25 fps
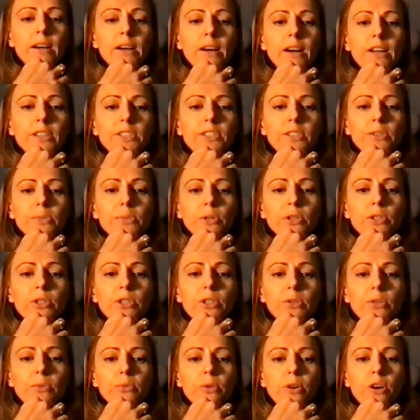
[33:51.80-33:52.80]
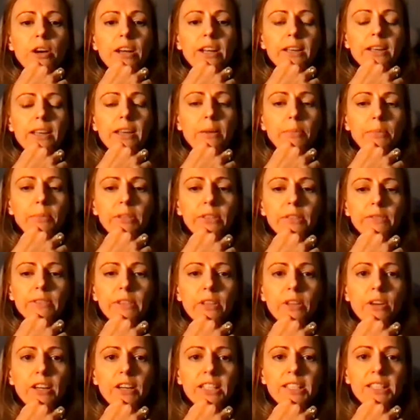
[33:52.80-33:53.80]
I just want you to write a couple of
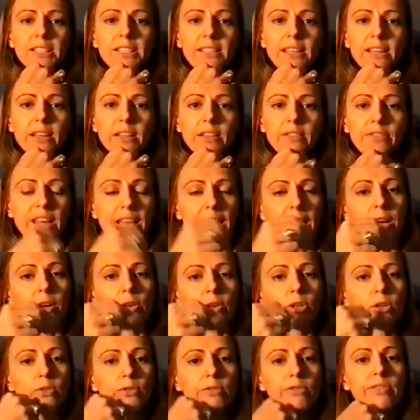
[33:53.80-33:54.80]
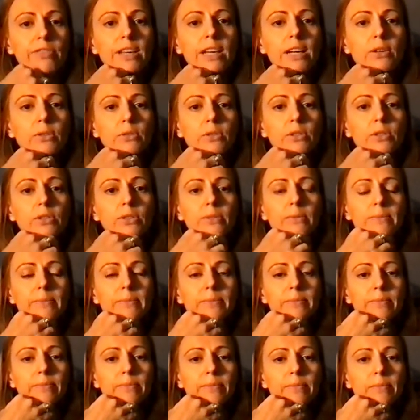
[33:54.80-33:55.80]
lines down of how you felt,
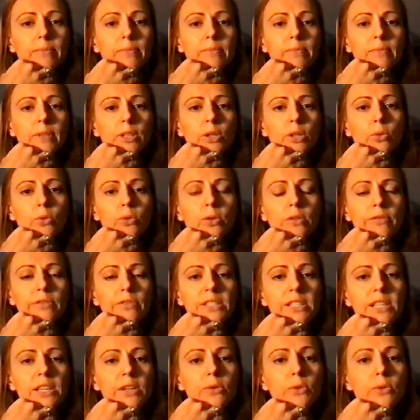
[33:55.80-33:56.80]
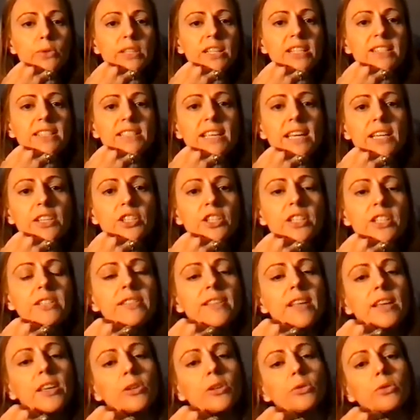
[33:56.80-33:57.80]
all the physical sensations
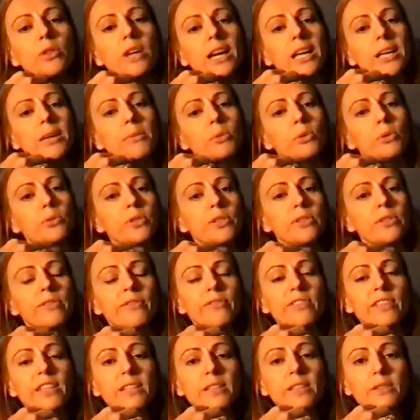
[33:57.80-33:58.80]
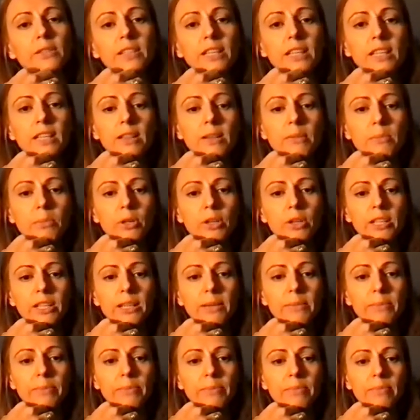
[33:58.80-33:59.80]
that you were able to feel in the
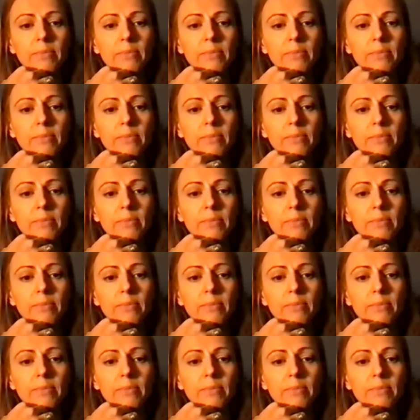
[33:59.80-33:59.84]
body.